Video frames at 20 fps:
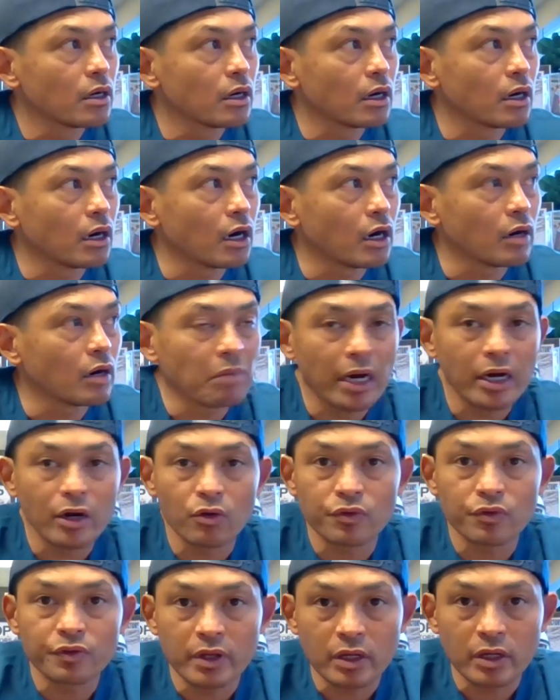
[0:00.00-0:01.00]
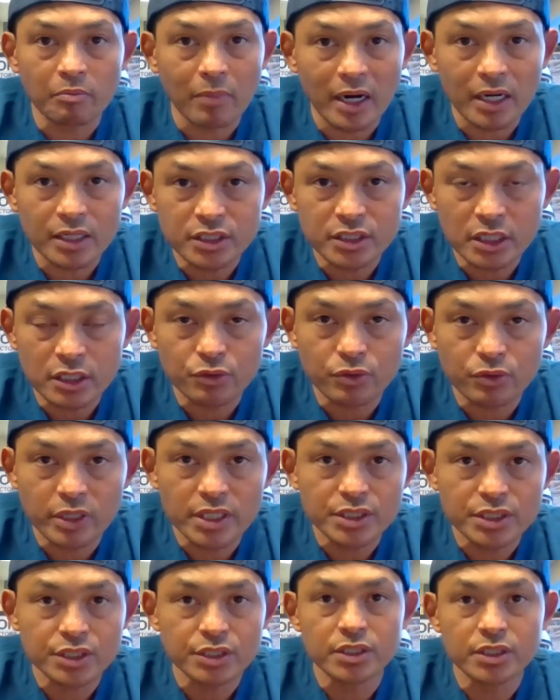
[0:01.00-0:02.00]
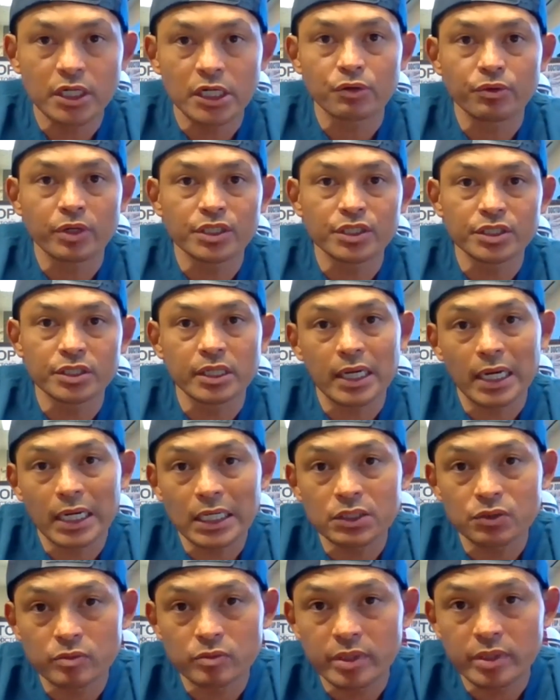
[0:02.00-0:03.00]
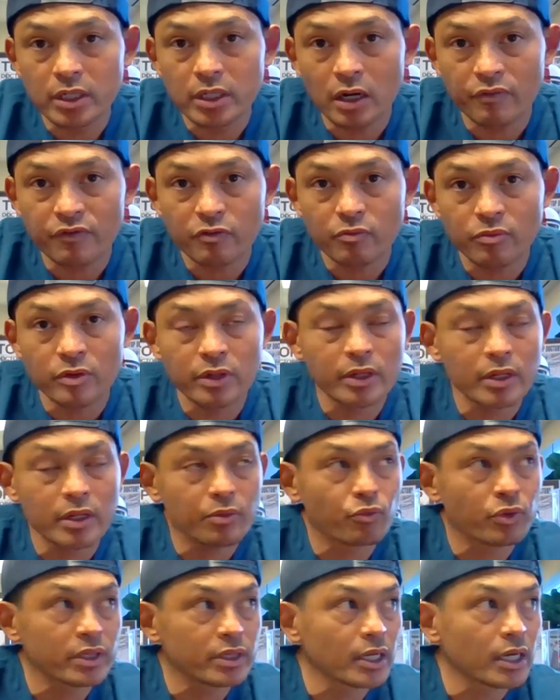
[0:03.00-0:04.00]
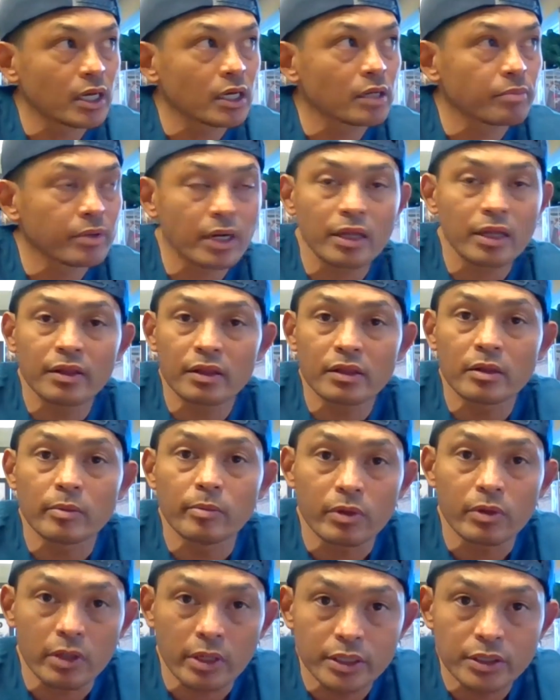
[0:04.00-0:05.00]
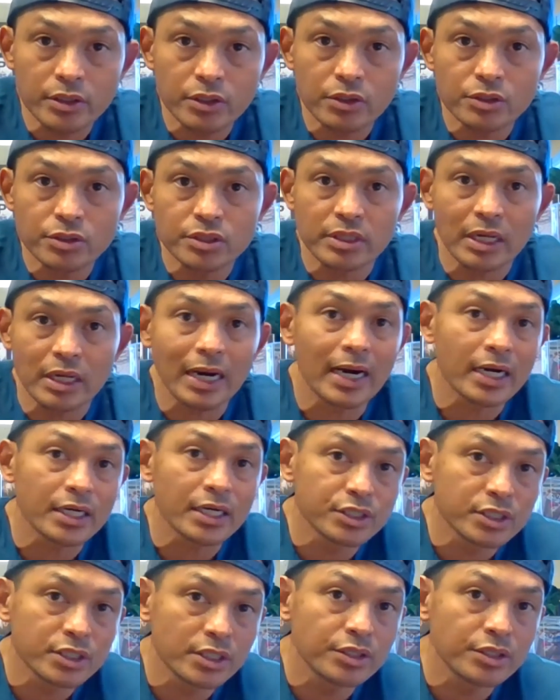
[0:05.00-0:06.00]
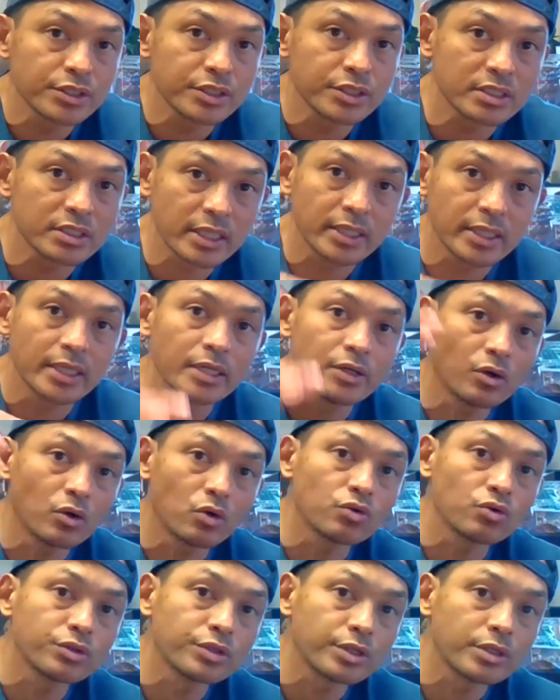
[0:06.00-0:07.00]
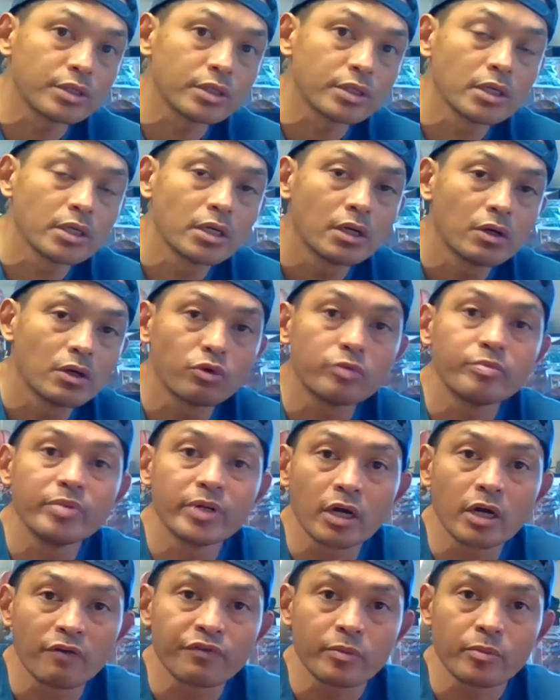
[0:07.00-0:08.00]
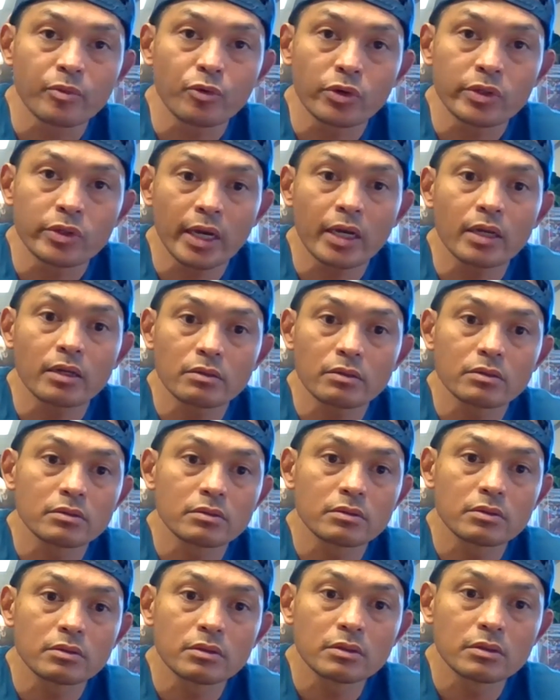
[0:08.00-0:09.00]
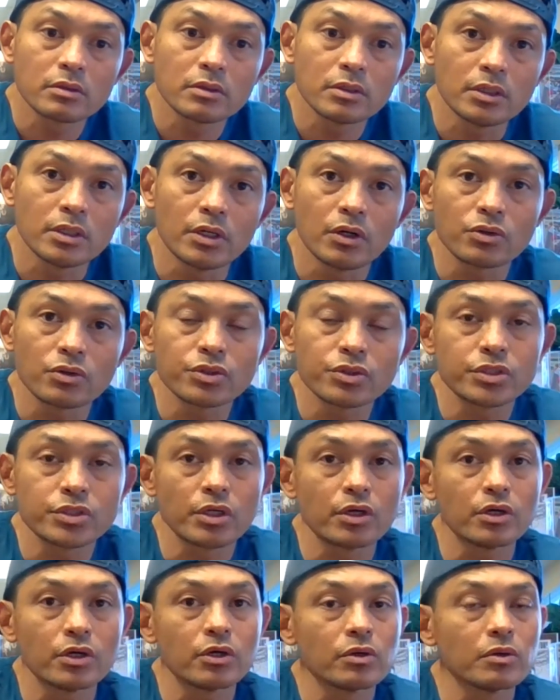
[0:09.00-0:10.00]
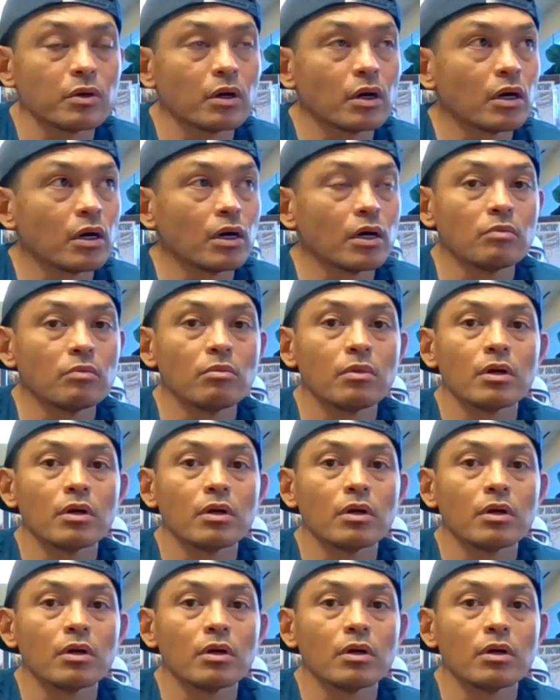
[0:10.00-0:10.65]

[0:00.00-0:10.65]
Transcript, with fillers: Um, yeah. I don't think my generation, Generation X, would be comfortable with that. But I think the millennials, the iGeners, as they get older, would be comfortable with that. You know, so uh,